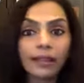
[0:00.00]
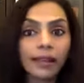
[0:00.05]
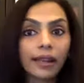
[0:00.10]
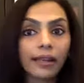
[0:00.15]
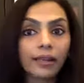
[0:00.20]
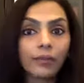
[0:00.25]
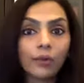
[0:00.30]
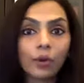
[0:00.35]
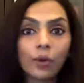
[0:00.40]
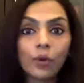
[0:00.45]
The
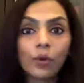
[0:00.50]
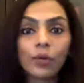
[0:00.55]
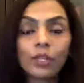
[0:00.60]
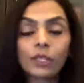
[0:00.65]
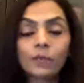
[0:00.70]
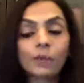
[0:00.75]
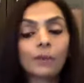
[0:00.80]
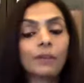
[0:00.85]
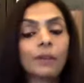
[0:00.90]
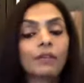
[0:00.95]
network
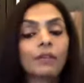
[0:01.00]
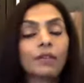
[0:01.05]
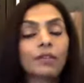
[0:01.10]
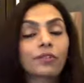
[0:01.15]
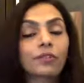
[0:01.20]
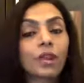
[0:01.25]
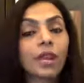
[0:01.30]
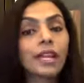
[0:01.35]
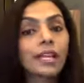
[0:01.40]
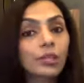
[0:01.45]
was, people were
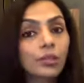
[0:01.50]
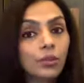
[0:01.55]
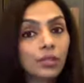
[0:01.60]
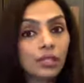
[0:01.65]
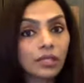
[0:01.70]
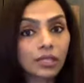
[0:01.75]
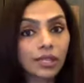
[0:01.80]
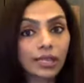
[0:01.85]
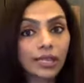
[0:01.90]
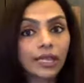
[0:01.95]
trying
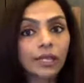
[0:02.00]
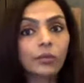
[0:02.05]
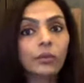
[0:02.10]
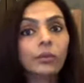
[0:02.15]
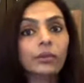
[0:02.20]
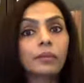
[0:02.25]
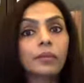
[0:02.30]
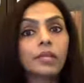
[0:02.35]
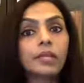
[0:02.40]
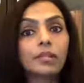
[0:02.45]
to connect
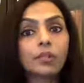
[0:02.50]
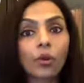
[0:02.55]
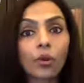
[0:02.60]
with me,